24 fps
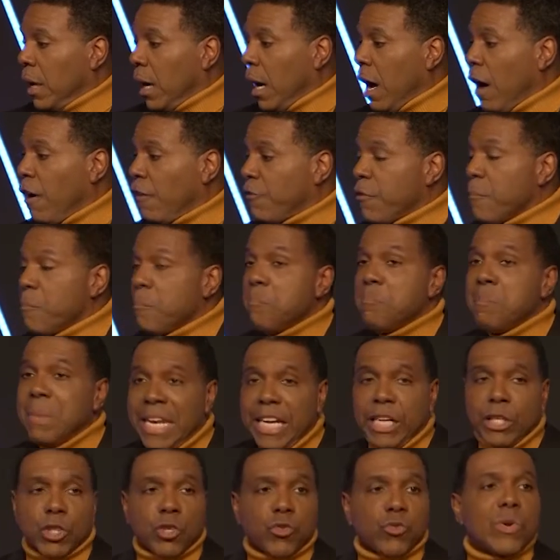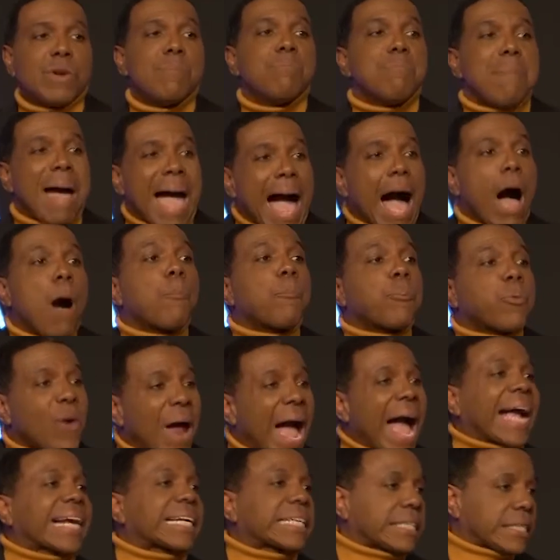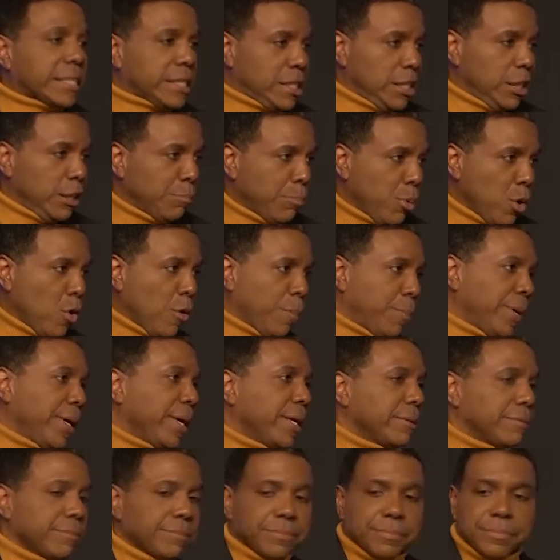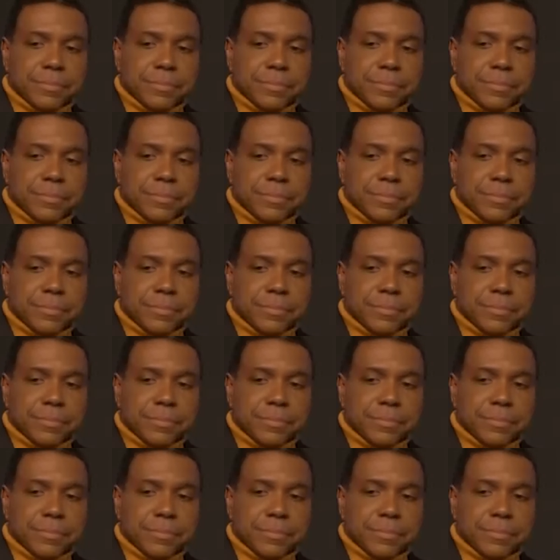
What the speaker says: of ministry malpractice in the pulpit.